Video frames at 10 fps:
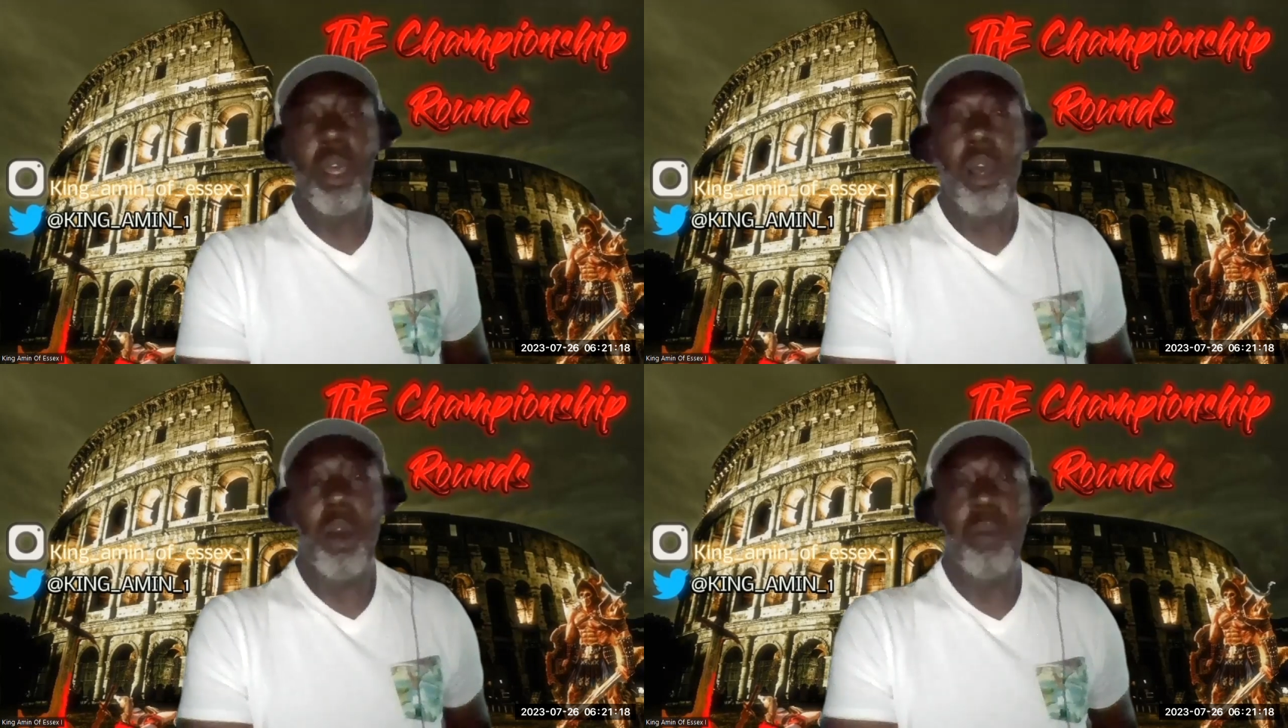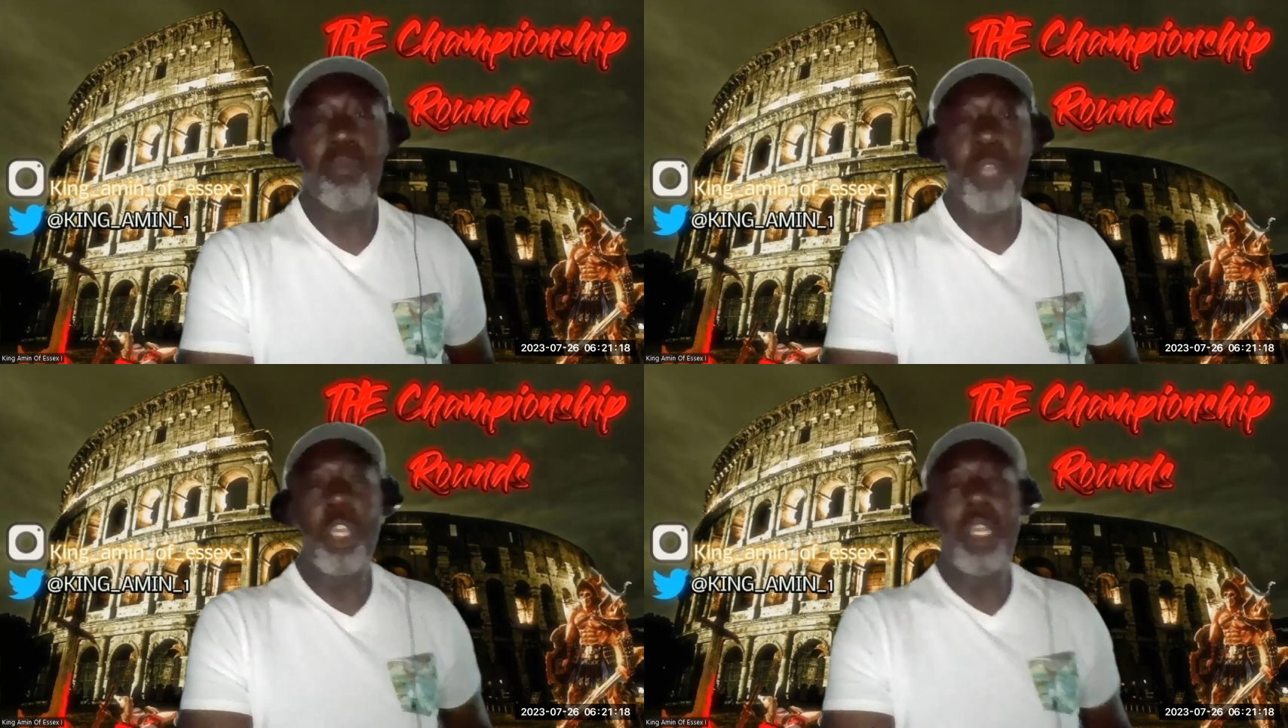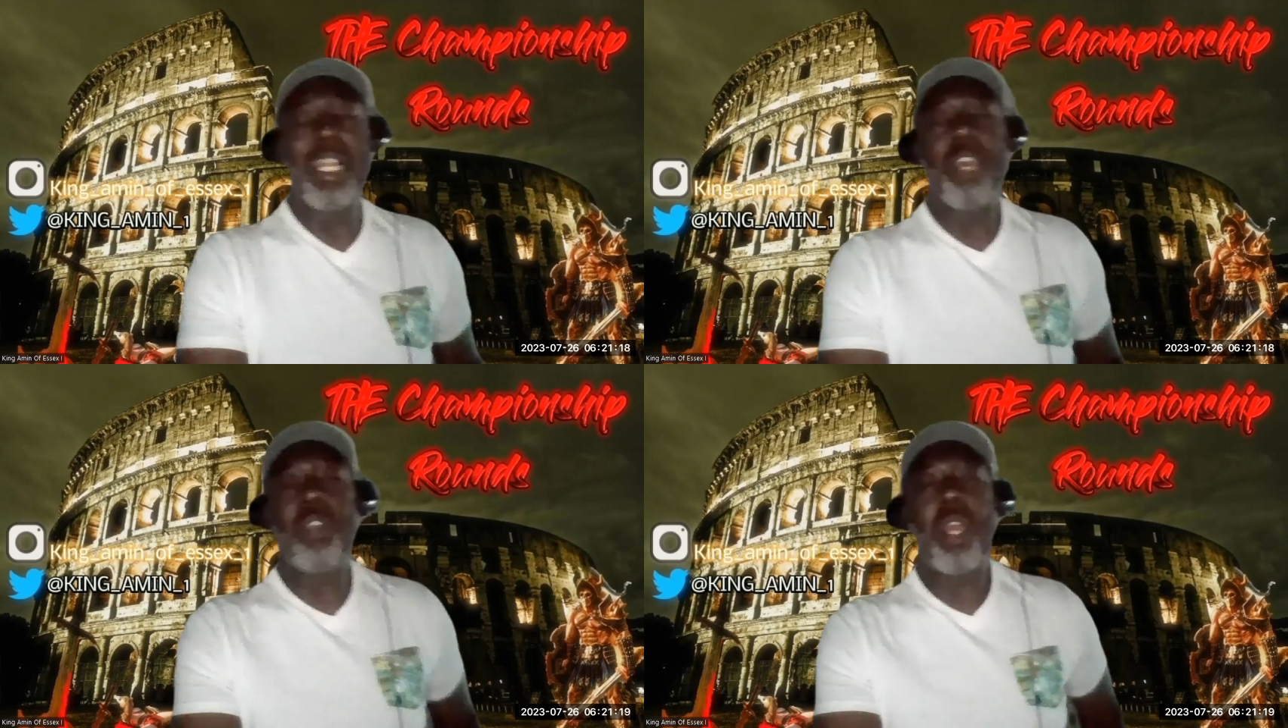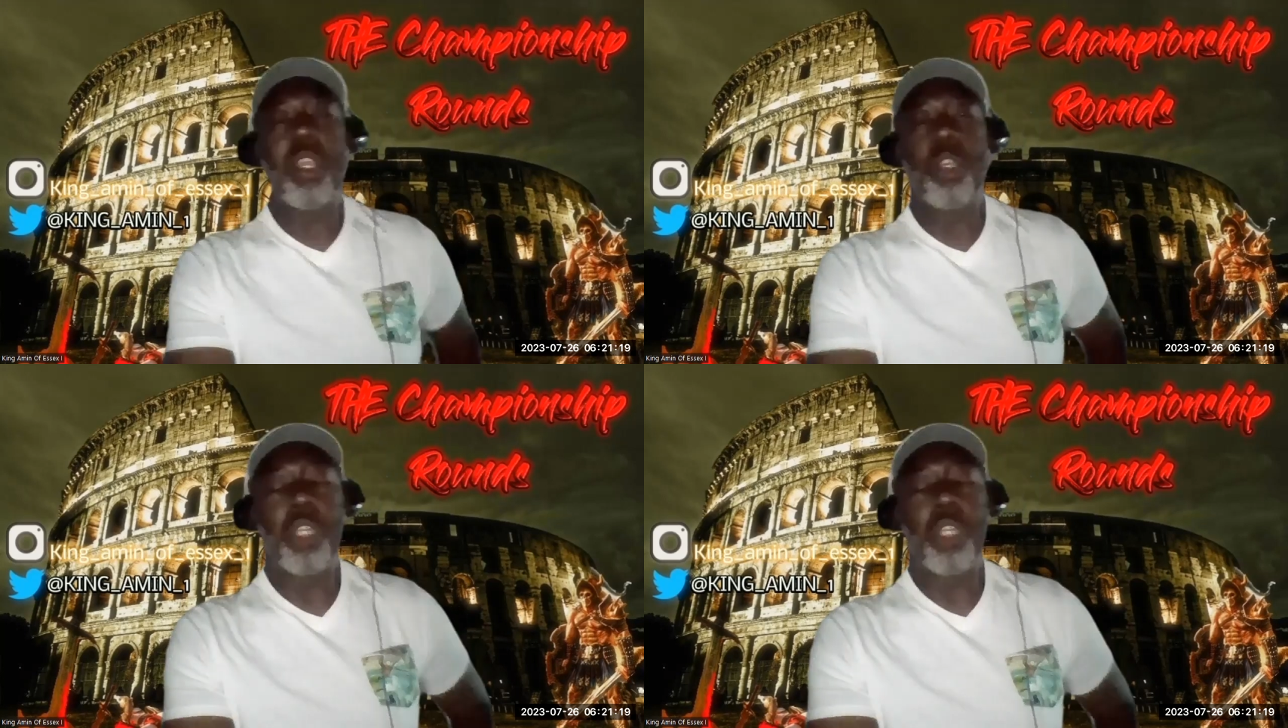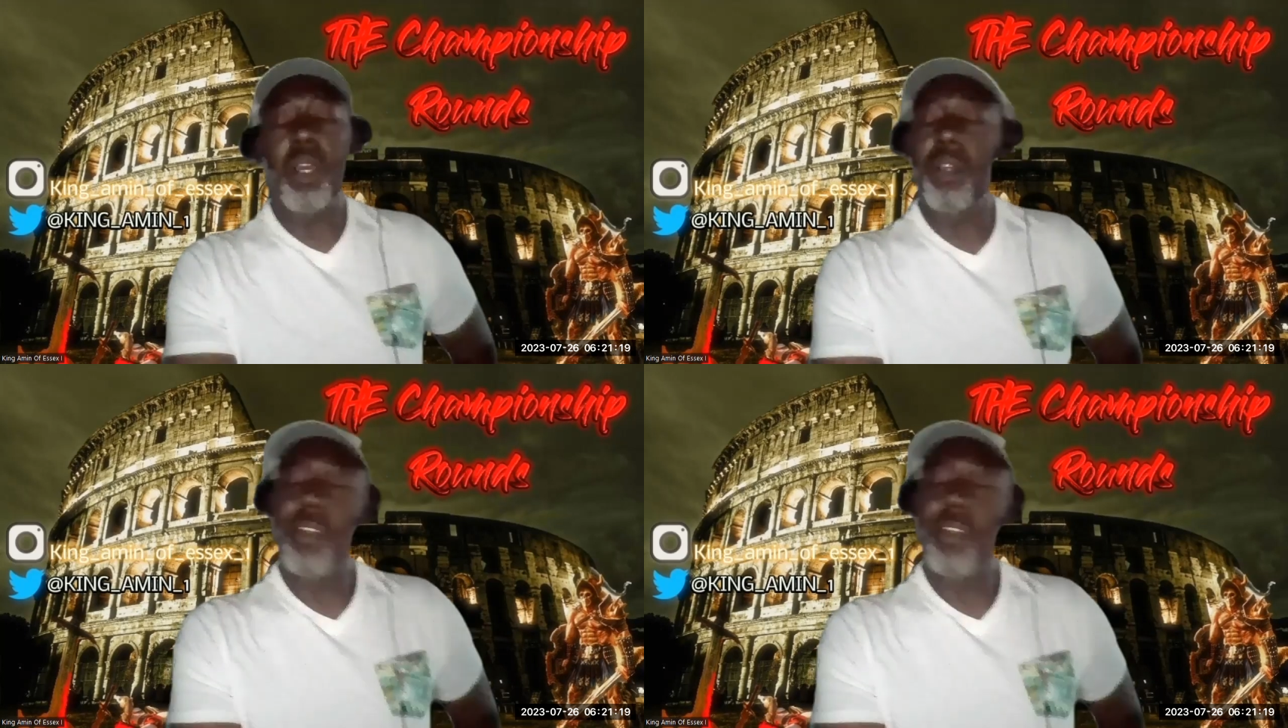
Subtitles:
Leonela Yudica.